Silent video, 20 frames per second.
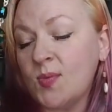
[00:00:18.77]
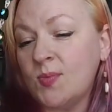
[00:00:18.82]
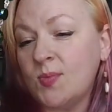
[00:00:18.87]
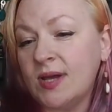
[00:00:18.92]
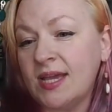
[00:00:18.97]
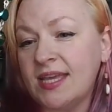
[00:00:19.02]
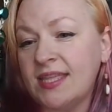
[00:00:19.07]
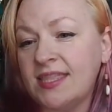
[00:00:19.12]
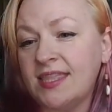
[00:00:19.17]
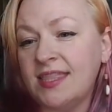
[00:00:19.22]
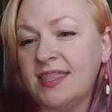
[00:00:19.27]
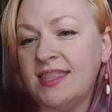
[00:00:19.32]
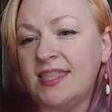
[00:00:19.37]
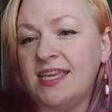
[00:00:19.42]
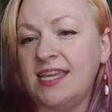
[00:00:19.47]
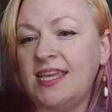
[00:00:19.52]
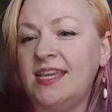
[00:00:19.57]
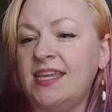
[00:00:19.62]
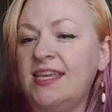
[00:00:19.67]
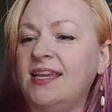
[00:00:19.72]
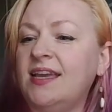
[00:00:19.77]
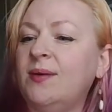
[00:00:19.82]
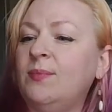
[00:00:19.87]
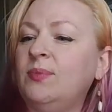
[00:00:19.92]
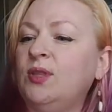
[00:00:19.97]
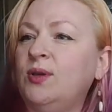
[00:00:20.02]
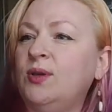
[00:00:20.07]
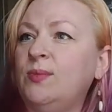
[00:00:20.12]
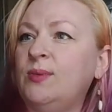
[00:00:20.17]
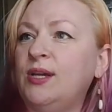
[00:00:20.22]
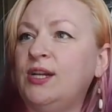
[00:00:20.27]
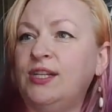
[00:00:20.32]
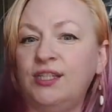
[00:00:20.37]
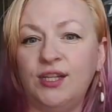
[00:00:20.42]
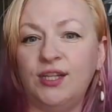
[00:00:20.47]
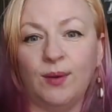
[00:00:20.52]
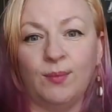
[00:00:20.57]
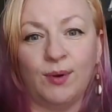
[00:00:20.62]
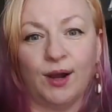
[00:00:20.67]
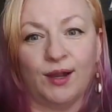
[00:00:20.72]
with the
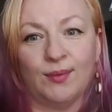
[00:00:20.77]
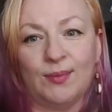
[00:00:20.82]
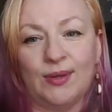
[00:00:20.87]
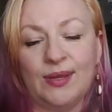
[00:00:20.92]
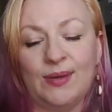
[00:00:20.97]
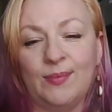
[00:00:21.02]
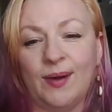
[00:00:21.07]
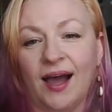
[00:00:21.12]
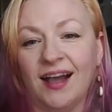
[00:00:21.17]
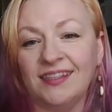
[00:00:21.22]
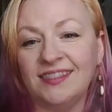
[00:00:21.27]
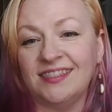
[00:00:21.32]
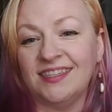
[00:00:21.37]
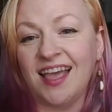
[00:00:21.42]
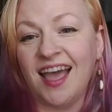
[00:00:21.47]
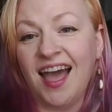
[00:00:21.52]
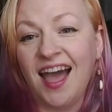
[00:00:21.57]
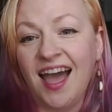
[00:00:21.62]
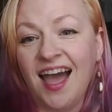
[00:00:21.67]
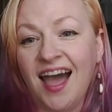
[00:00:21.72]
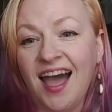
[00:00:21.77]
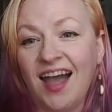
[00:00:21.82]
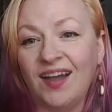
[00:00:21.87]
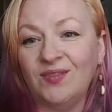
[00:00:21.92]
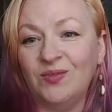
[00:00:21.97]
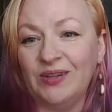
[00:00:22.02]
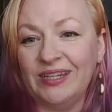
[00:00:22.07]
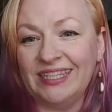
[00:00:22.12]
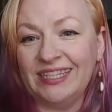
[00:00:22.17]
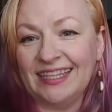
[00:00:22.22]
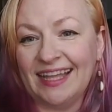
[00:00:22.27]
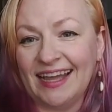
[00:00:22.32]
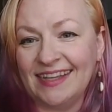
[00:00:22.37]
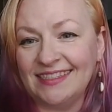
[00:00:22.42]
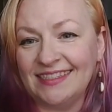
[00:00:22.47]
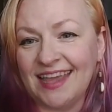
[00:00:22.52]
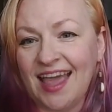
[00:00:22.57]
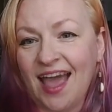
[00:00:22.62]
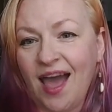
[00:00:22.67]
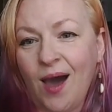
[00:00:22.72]
Plumage bargain bead box, I
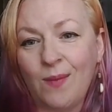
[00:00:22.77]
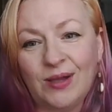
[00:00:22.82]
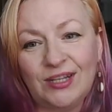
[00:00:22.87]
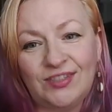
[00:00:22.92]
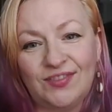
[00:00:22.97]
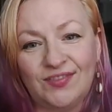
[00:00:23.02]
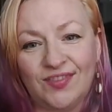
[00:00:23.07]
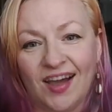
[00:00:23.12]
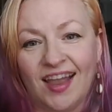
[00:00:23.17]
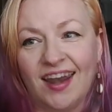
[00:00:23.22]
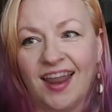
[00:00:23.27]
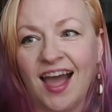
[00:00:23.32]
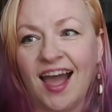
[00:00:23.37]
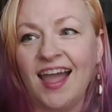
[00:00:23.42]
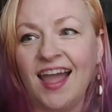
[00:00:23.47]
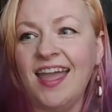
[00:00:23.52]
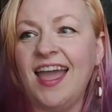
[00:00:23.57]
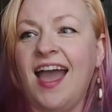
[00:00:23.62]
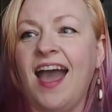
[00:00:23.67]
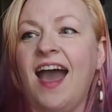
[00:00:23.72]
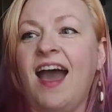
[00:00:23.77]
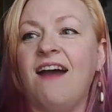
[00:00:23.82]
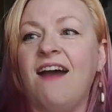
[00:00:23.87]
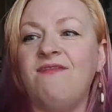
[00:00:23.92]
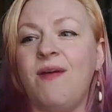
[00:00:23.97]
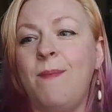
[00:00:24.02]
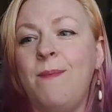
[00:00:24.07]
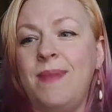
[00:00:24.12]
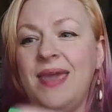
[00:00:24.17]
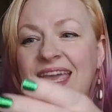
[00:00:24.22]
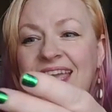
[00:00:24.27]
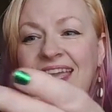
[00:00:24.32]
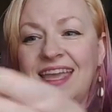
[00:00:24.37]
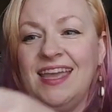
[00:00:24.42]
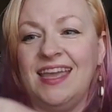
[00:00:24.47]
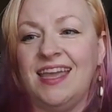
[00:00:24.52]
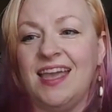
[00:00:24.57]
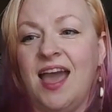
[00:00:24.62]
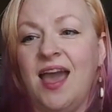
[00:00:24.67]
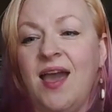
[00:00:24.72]
realized how much fun I have
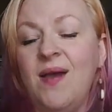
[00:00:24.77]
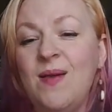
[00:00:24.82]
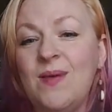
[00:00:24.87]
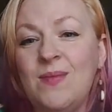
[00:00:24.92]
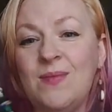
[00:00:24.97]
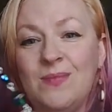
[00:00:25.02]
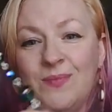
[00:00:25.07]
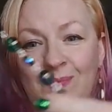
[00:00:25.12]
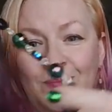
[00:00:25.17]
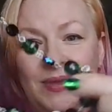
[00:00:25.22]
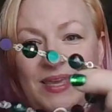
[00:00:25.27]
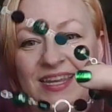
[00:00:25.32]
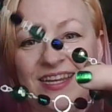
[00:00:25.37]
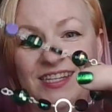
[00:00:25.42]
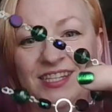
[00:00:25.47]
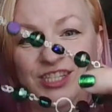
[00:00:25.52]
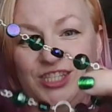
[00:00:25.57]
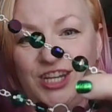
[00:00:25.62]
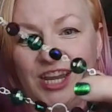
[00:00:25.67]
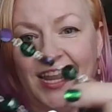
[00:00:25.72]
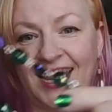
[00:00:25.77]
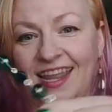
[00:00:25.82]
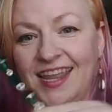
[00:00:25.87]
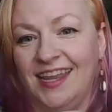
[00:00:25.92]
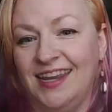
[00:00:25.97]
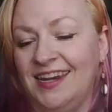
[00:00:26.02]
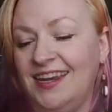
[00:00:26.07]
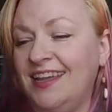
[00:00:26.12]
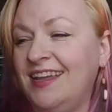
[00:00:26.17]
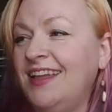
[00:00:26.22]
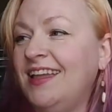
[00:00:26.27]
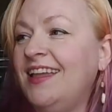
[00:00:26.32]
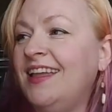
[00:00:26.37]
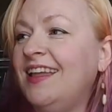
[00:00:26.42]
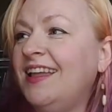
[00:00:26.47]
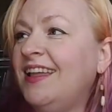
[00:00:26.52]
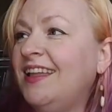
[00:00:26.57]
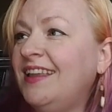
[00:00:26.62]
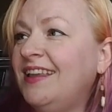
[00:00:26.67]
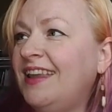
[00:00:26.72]
making beaded chain
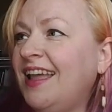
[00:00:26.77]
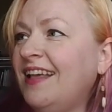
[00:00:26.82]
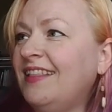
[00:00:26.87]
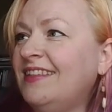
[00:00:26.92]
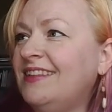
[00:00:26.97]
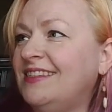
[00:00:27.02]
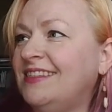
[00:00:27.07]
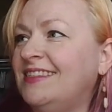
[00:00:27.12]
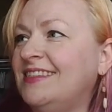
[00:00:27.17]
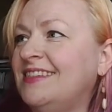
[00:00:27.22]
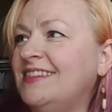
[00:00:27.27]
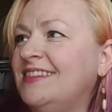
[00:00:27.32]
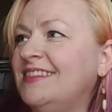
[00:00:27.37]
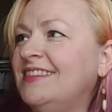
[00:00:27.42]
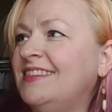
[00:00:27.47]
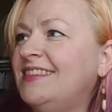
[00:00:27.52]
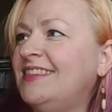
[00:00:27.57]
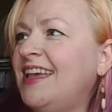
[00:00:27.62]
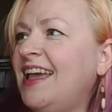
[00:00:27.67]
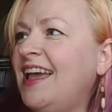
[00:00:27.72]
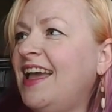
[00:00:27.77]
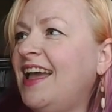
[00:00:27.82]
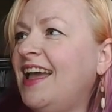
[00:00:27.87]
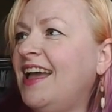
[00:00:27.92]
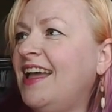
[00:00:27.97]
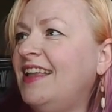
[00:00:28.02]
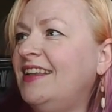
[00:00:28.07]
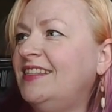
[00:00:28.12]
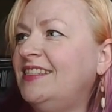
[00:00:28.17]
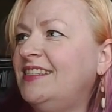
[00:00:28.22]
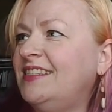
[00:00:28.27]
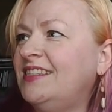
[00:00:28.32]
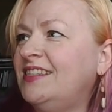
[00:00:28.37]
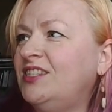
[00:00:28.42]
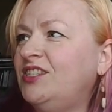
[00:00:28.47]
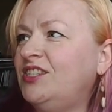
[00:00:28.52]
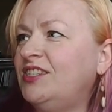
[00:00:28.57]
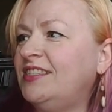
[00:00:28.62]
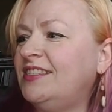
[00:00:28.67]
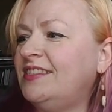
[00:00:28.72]
necklaces, and
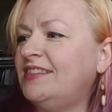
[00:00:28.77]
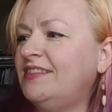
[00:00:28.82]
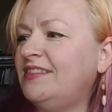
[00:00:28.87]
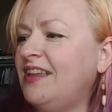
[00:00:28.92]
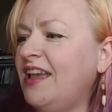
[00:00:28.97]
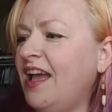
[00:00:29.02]
just